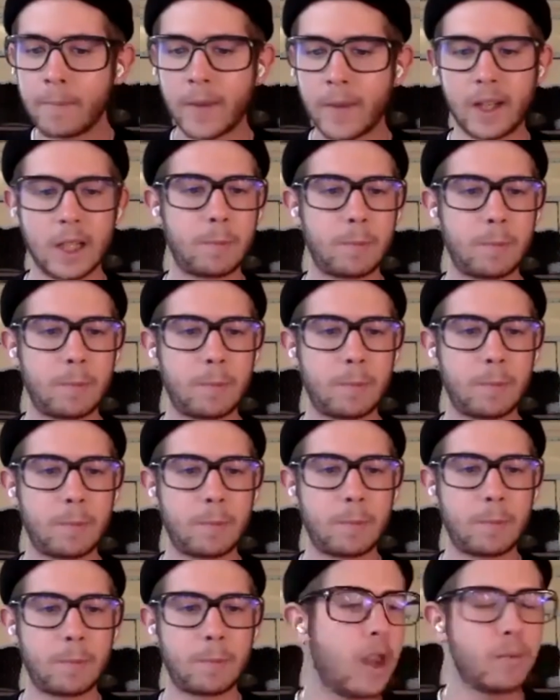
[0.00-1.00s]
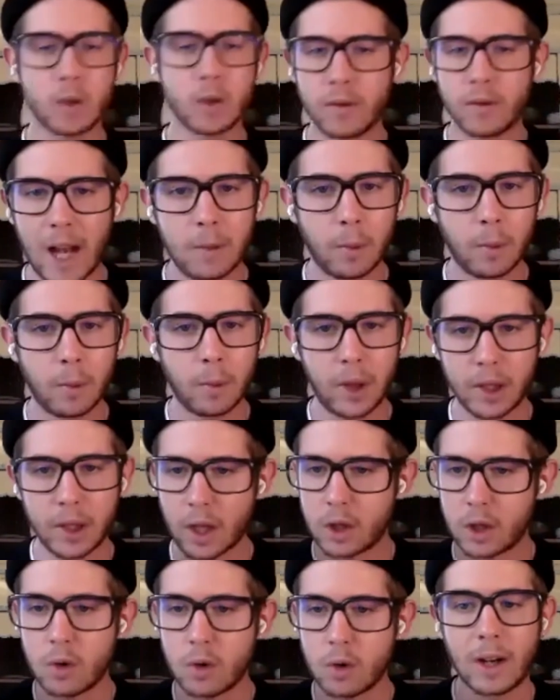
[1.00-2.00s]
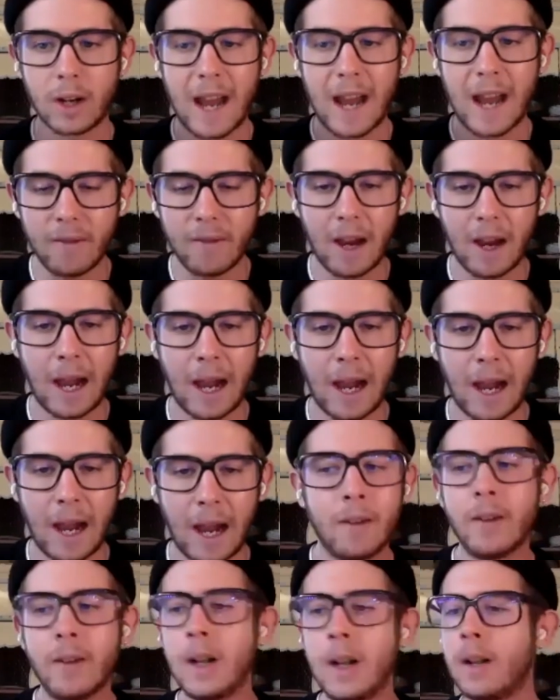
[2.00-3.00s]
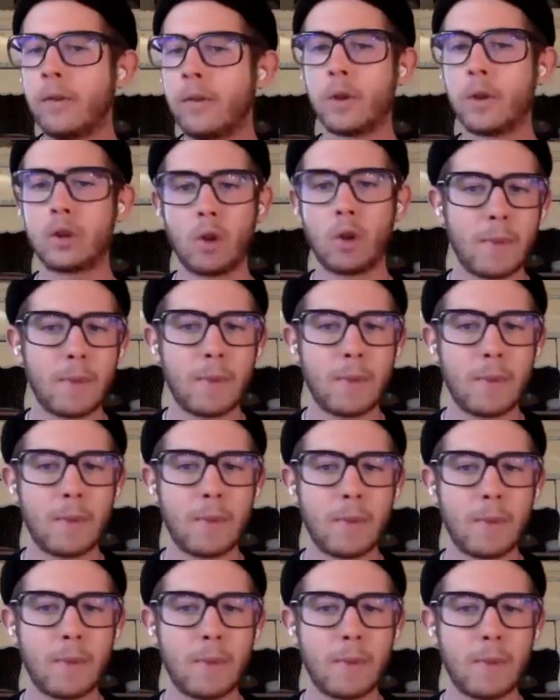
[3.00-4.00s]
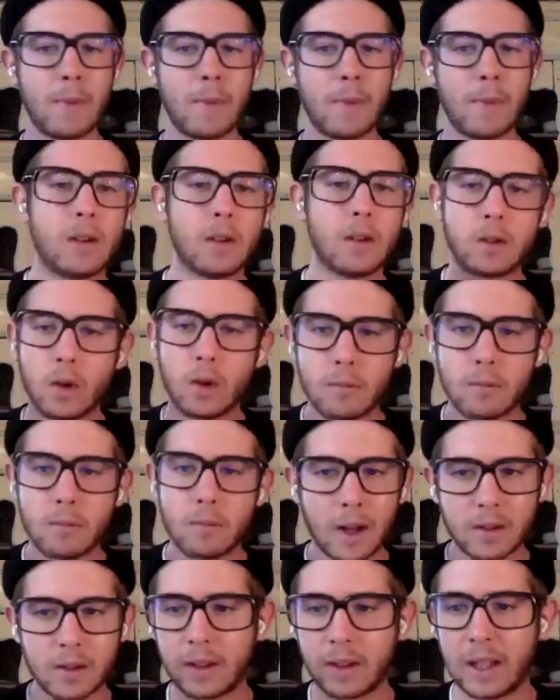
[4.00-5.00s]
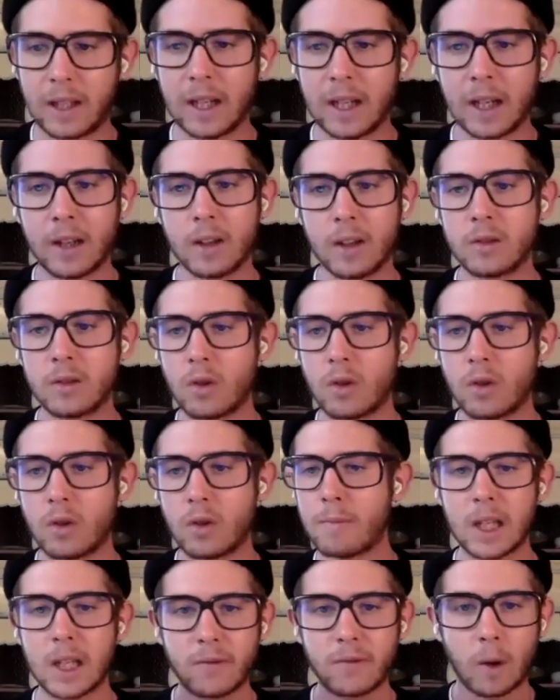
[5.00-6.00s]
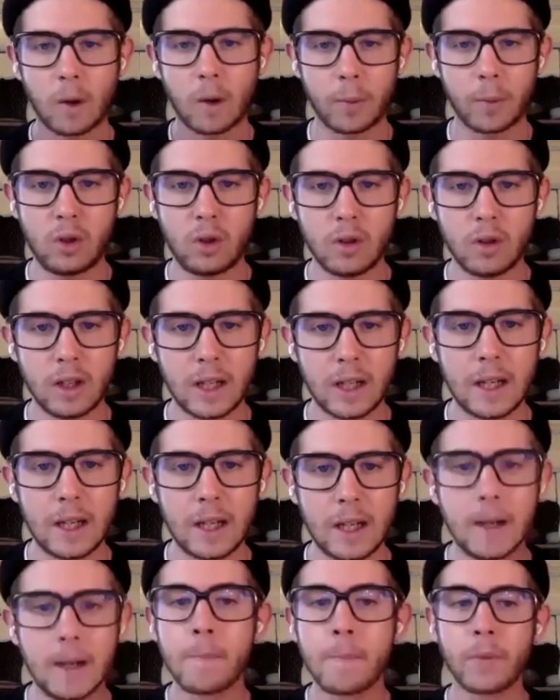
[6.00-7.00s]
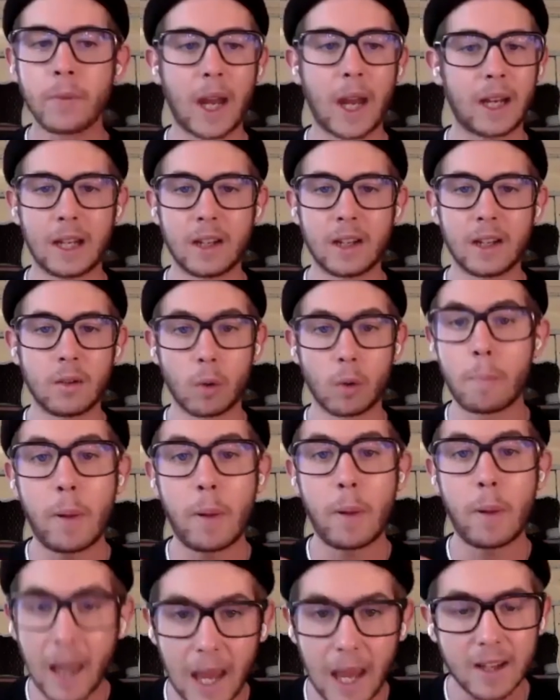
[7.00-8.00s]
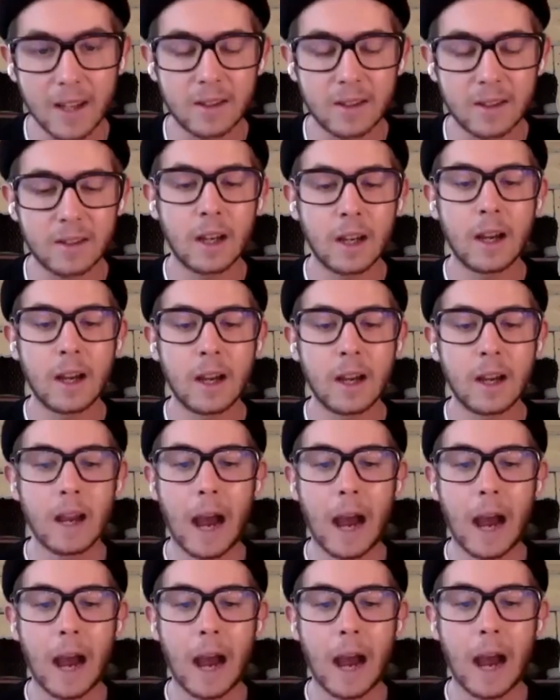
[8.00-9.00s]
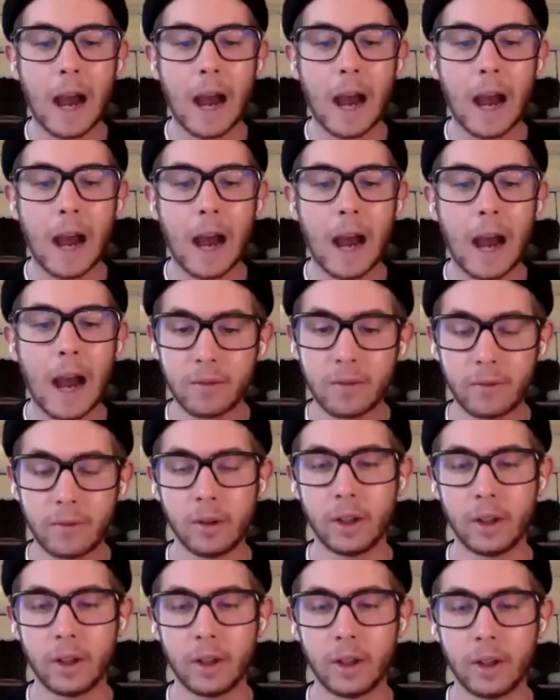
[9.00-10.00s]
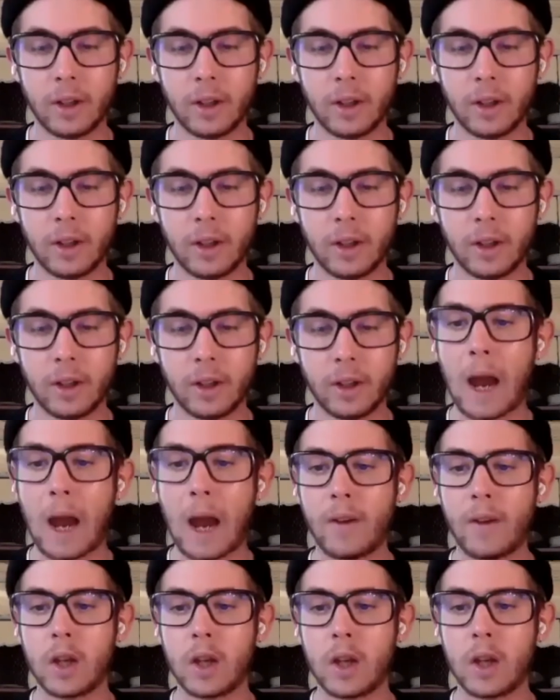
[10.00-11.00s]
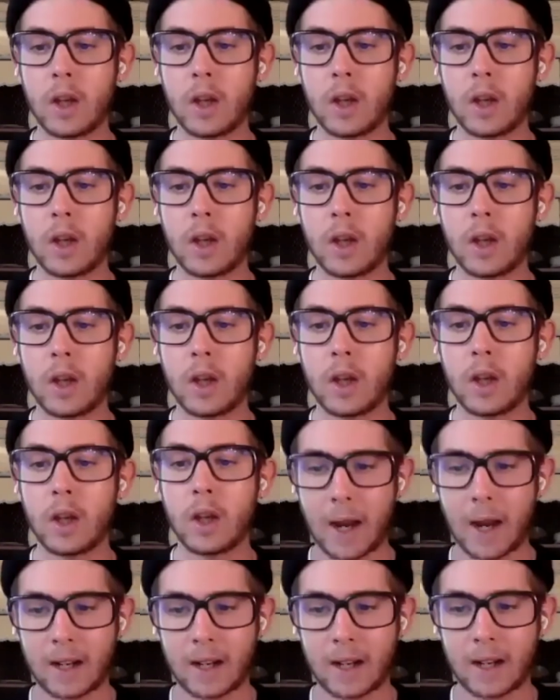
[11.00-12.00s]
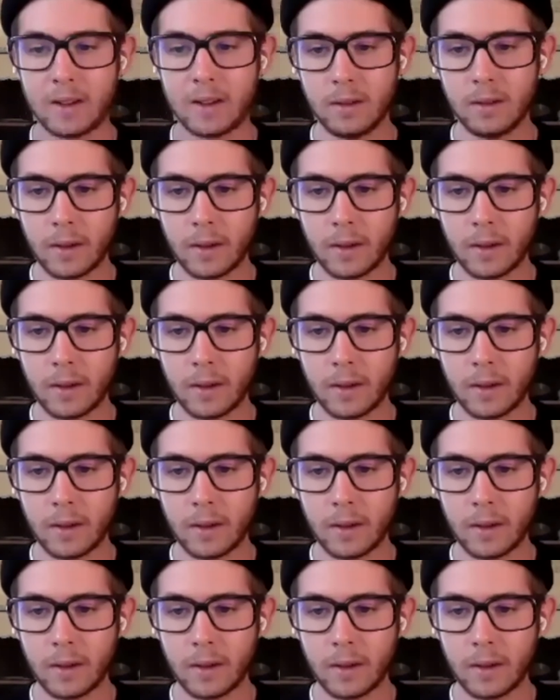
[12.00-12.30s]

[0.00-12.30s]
It is by far the most valuable thing that you could ever have. There's no amount of money. There's no amount of gear. There's no amount of opportunity that can replace how impactful it is to have a unique perspective.